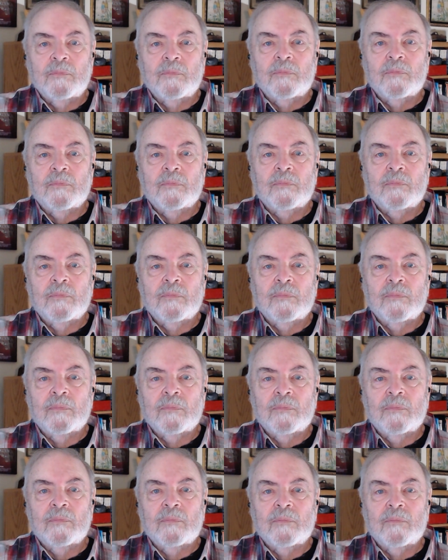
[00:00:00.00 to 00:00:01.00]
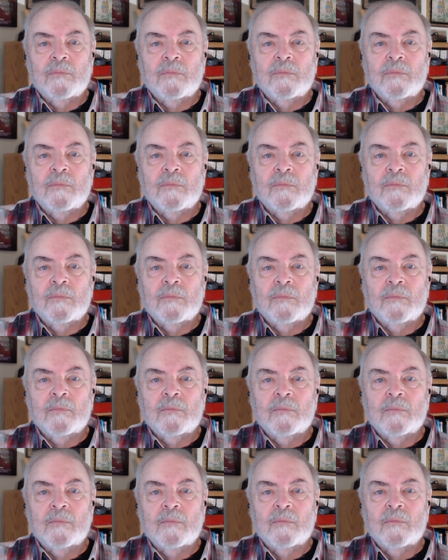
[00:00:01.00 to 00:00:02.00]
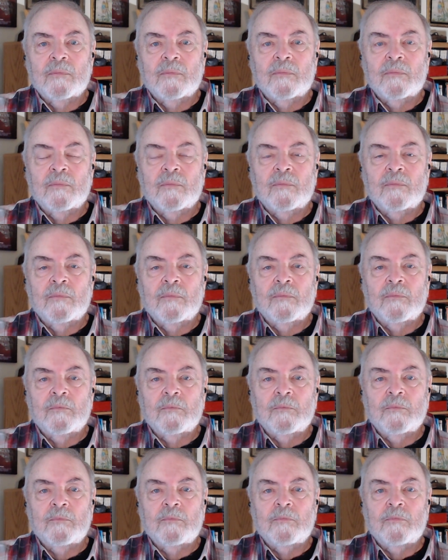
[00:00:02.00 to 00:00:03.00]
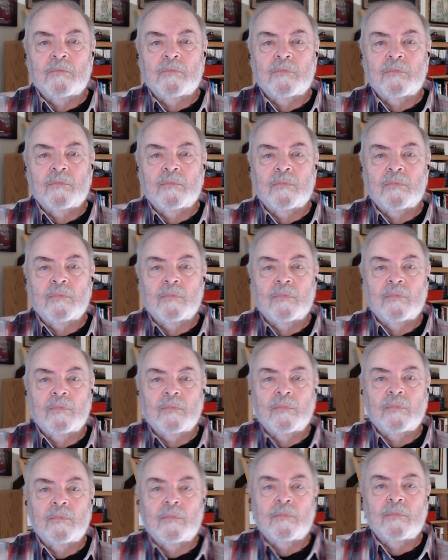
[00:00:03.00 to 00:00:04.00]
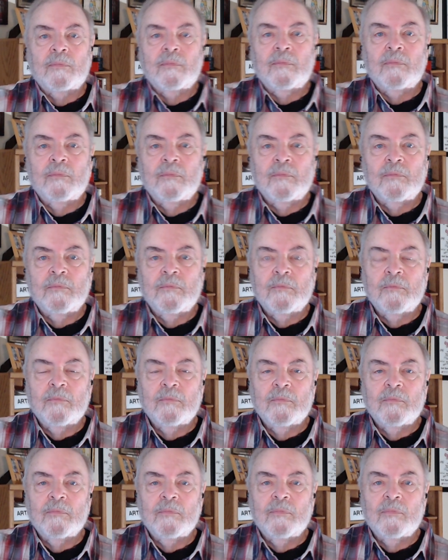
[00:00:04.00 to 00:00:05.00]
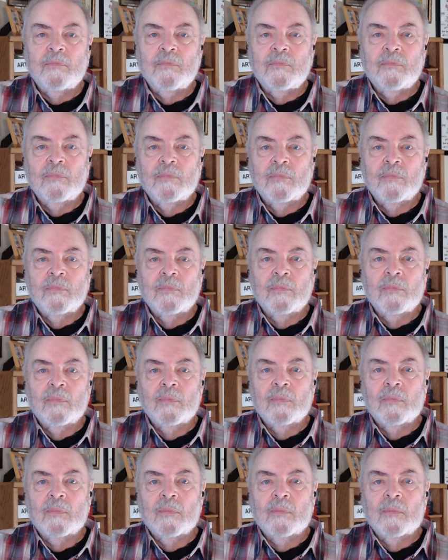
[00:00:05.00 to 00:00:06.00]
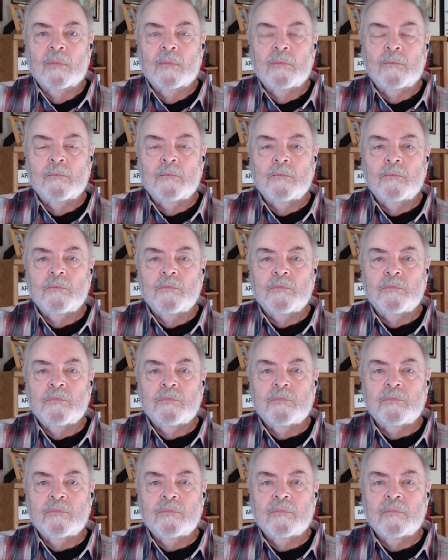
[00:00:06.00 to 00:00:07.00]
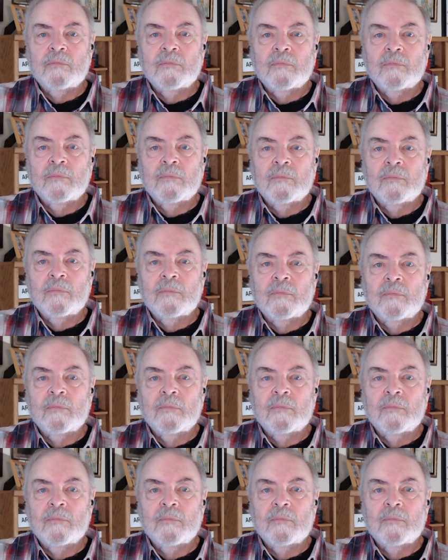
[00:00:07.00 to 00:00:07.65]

[no speech]